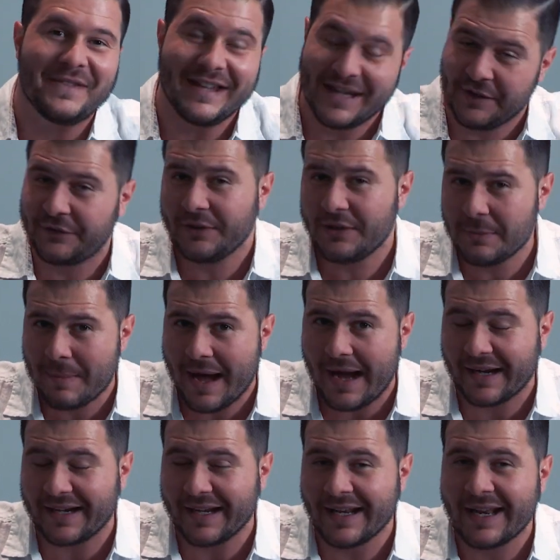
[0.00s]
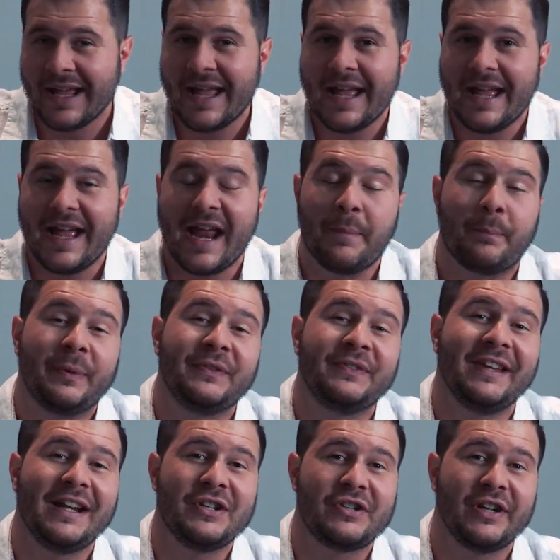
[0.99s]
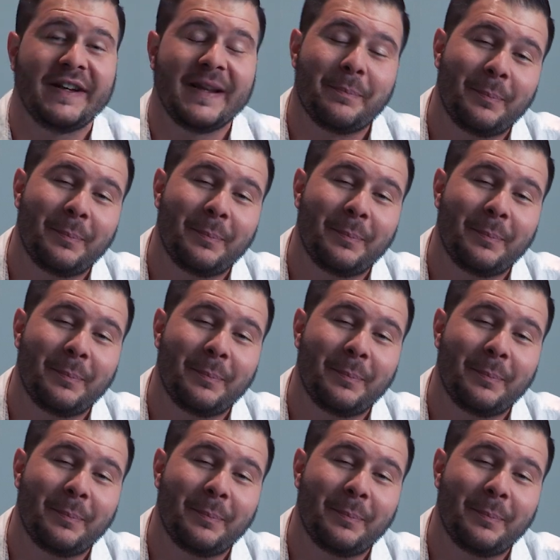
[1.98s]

into the market and potentially